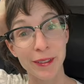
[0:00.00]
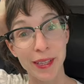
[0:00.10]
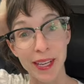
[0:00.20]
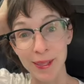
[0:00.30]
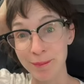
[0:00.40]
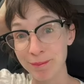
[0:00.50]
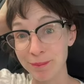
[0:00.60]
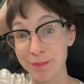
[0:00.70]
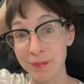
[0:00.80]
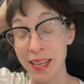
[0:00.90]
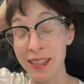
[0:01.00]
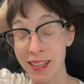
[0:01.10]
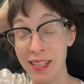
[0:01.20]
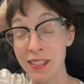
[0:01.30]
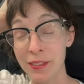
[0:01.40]
Okay, I
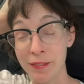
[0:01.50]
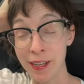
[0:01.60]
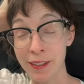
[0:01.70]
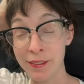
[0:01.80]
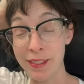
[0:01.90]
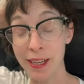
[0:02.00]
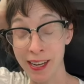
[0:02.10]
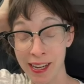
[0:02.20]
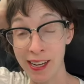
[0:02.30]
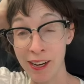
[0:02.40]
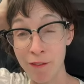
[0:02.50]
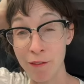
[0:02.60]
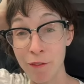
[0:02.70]
think I just found a